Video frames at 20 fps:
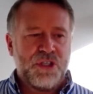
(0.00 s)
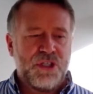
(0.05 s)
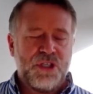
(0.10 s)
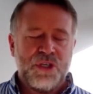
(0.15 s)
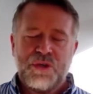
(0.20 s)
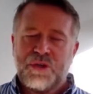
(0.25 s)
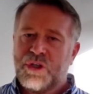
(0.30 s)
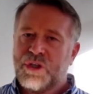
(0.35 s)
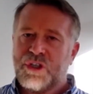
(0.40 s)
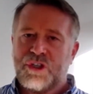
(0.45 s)

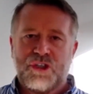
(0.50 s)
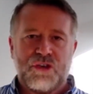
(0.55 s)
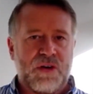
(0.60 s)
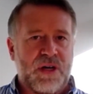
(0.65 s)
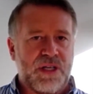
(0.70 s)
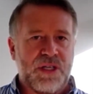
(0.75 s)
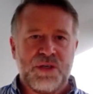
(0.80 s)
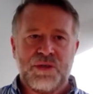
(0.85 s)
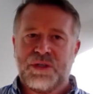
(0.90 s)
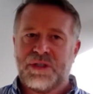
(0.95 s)
you can
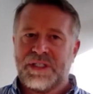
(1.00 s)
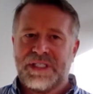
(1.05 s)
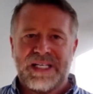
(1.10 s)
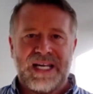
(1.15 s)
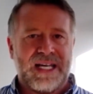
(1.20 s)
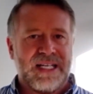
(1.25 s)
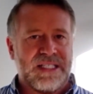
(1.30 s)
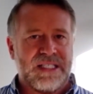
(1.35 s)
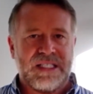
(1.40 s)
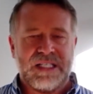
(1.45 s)

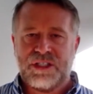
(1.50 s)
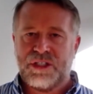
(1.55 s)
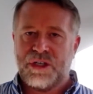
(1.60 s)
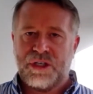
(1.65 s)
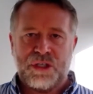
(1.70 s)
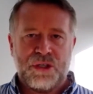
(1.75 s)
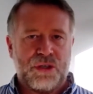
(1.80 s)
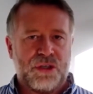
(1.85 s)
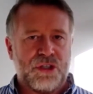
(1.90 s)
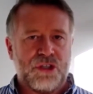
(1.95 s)
test this
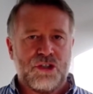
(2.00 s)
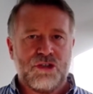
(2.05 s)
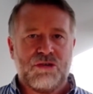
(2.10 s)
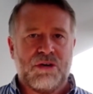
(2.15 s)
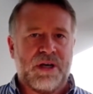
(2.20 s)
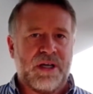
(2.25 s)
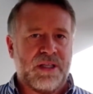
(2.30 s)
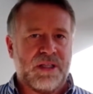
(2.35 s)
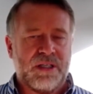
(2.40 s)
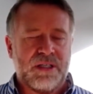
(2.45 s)
and you can
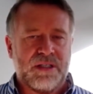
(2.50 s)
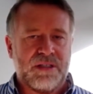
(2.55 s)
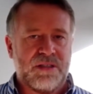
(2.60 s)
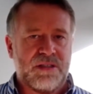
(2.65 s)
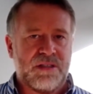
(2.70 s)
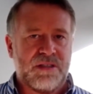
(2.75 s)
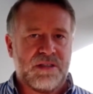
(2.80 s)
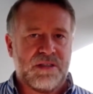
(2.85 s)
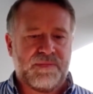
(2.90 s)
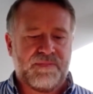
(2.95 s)
try
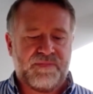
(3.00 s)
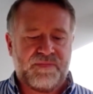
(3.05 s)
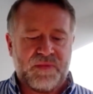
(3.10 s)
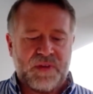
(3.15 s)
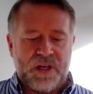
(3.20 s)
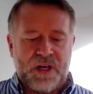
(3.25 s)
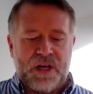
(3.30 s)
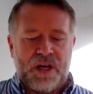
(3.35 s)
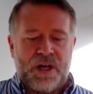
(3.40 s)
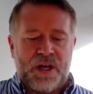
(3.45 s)
this.
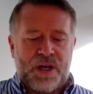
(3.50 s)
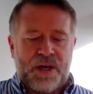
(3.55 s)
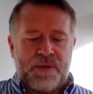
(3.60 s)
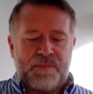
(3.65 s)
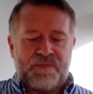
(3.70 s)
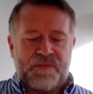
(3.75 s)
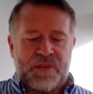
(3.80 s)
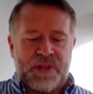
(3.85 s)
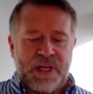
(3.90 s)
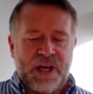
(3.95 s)

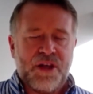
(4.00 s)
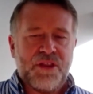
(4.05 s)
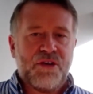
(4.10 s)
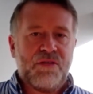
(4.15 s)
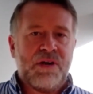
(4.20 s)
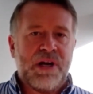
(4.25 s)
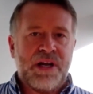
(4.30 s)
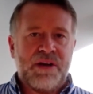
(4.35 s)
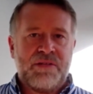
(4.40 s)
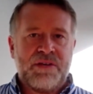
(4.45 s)
The
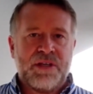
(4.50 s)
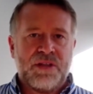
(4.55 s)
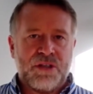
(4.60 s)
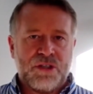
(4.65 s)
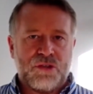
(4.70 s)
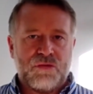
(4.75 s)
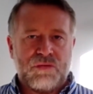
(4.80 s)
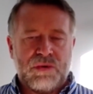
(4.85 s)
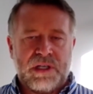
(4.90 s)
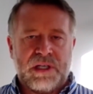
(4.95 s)
other area
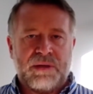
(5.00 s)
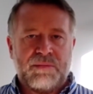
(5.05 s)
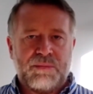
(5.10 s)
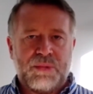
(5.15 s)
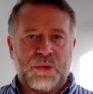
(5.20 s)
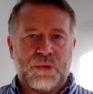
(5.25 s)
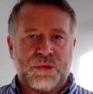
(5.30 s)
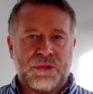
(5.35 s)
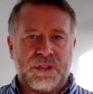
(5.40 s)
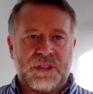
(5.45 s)
that's really
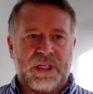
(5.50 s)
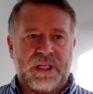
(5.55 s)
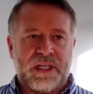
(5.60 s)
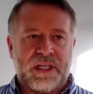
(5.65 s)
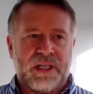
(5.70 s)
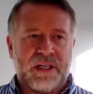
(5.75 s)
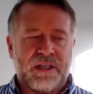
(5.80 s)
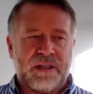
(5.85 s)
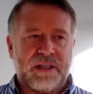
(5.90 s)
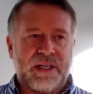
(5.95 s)
important
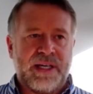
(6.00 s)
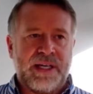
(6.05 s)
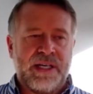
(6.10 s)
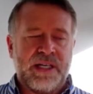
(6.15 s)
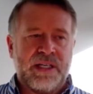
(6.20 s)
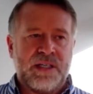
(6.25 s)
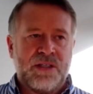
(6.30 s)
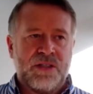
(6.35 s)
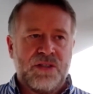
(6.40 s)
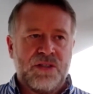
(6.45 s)
here
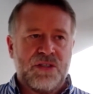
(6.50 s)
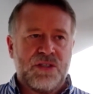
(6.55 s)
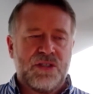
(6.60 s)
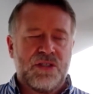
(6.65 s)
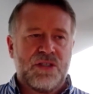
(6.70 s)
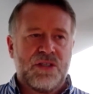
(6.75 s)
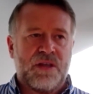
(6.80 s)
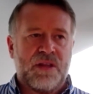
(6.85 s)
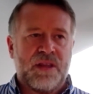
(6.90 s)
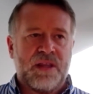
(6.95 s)

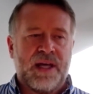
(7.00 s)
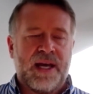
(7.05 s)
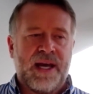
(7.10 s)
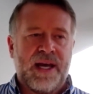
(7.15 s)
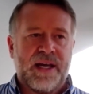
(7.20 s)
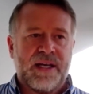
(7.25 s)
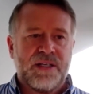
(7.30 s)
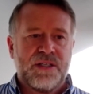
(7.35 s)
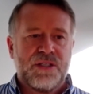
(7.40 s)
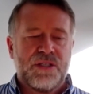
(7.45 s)
is
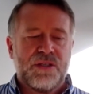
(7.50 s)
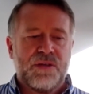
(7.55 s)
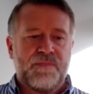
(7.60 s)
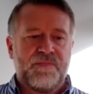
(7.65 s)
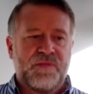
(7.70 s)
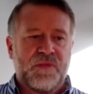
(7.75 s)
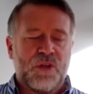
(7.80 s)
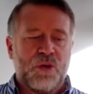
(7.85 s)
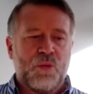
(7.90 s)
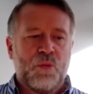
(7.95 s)
that
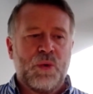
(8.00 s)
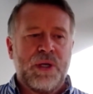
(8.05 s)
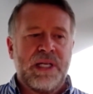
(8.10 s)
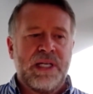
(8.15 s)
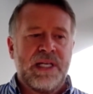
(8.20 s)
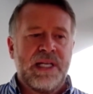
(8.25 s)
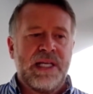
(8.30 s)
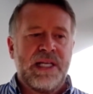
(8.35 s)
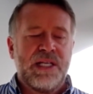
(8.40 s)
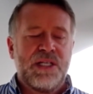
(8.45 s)
we
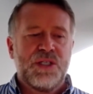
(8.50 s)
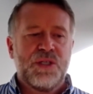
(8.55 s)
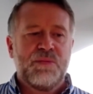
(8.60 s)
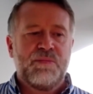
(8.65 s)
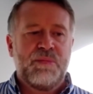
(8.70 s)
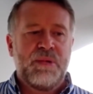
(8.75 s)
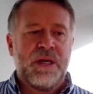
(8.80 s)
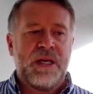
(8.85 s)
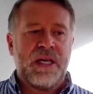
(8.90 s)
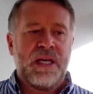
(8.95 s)
need to
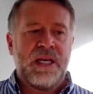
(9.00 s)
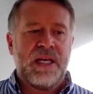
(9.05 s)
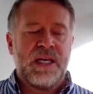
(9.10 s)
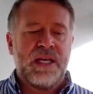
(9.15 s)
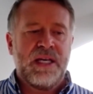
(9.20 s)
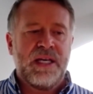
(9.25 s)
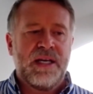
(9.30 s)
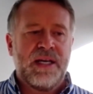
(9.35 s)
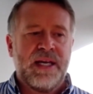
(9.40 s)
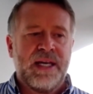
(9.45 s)

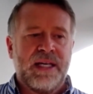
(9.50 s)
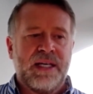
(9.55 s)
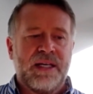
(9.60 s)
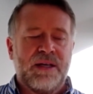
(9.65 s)
be